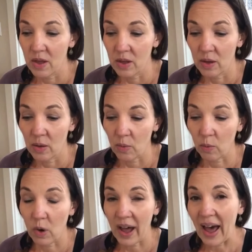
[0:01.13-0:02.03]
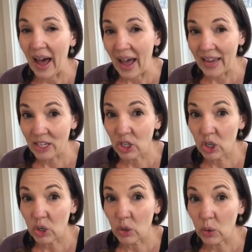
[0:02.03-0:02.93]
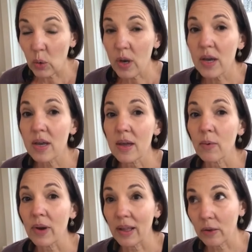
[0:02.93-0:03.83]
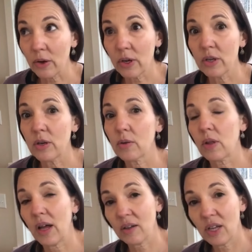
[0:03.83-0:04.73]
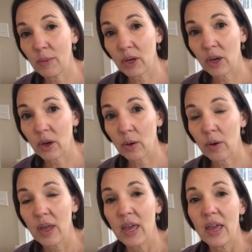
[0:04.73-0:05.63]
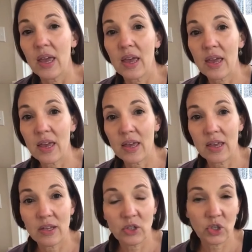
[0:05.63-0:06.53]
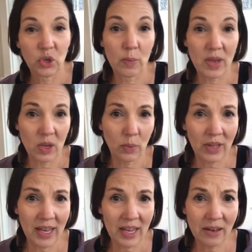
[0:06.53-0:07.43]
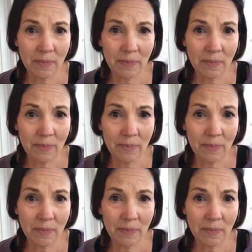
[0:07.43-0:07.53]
what I do, what I learned to do a long time ago, is to menu plan.